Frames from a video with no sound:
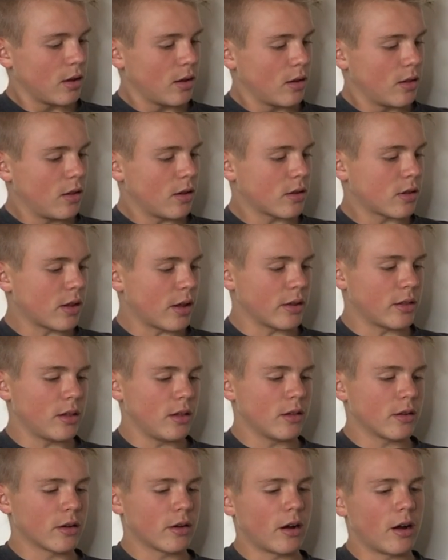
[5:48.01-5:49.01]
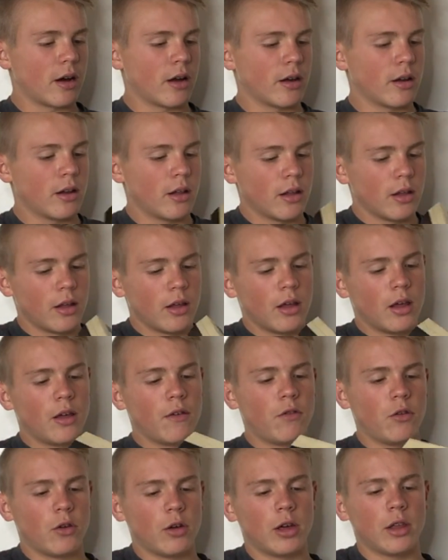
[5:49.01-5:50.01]
Looks like these are gone.
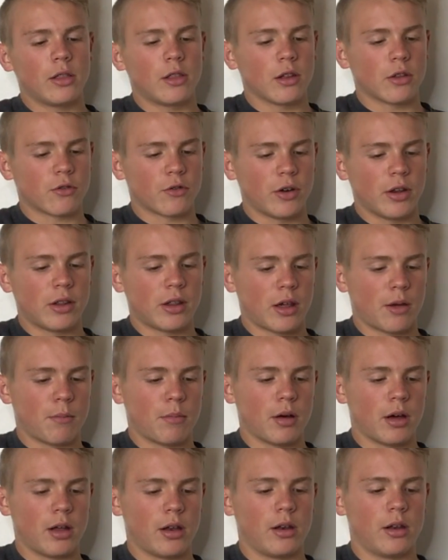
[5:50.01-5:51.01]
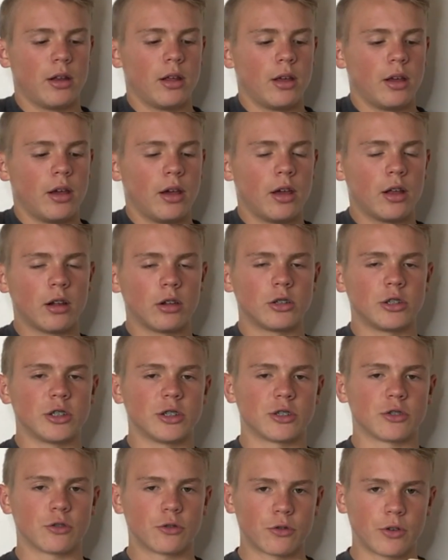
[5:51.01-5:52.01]
If you hit this reset button, it'll
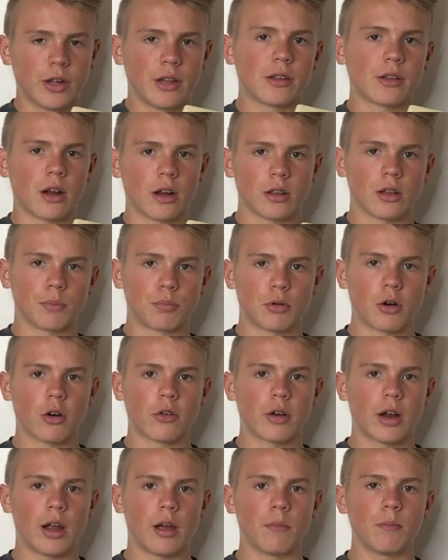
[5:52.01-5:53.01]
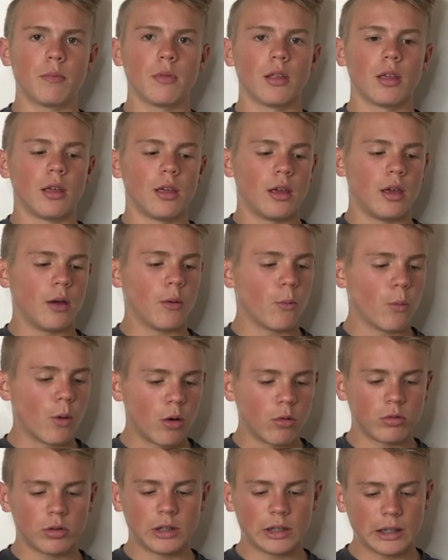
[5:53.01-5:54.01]
just restart the program. It
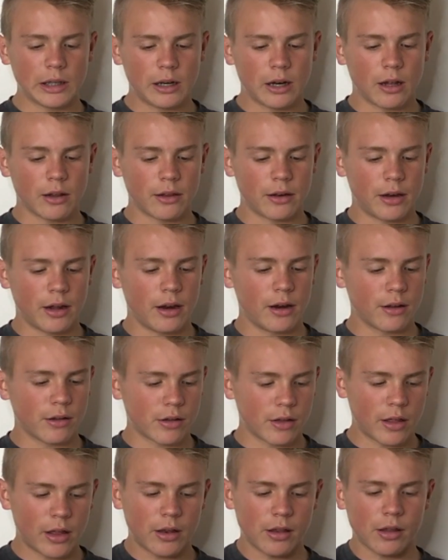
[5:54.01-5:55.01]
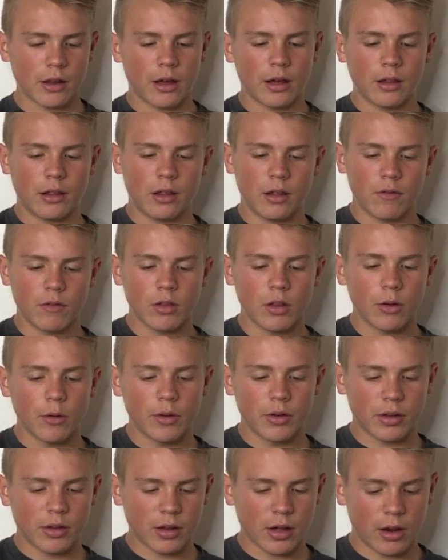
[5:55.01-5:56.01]
won't delete all the data, so that's nice, even though
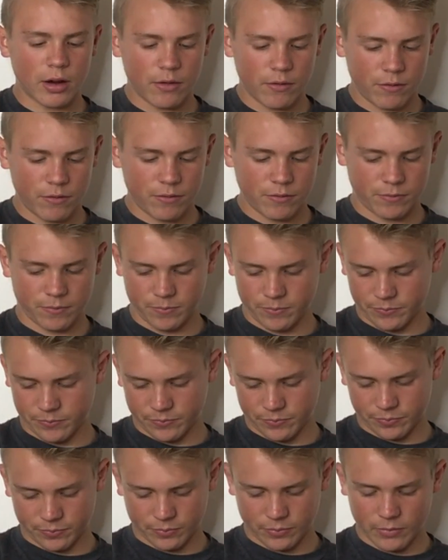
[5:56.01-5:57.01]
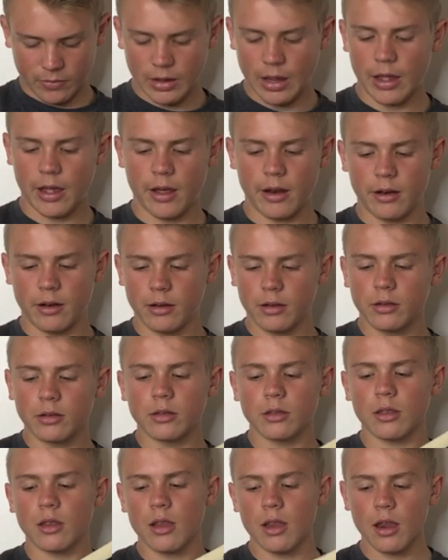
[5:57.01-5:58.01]
it's kind of hidden.
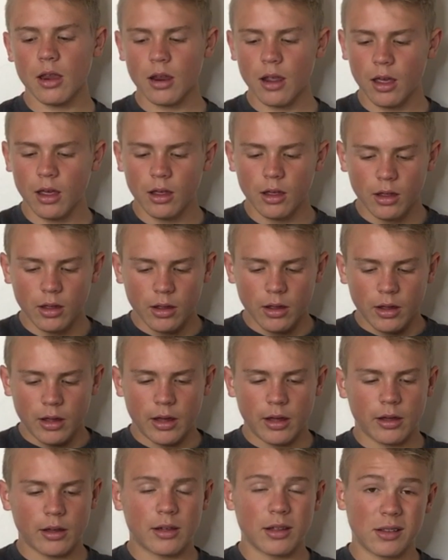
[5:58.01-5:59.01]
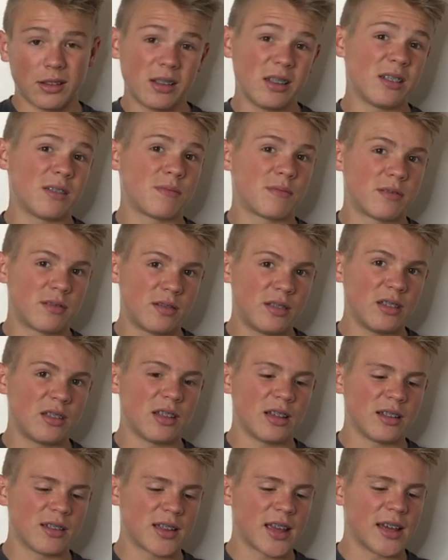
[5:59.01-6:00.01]
Because these
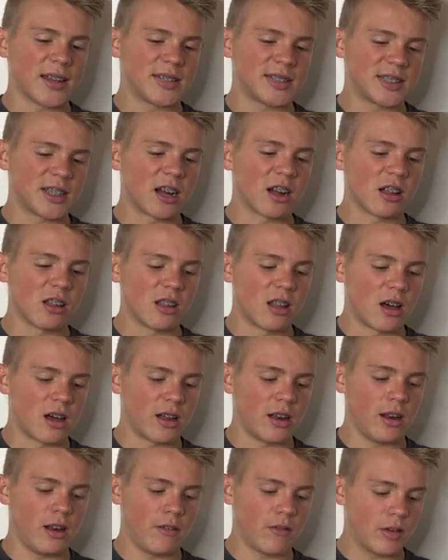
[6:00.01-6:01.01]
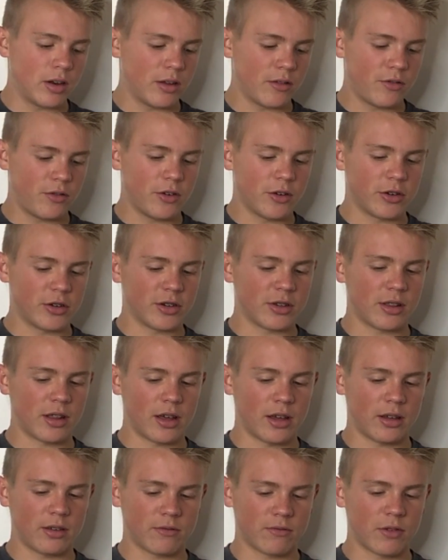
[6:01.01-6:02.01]
things get stuck a lot, even if you're just
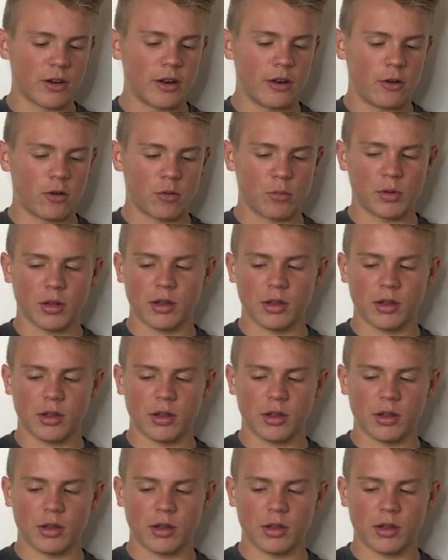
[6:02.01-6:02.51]
like running normal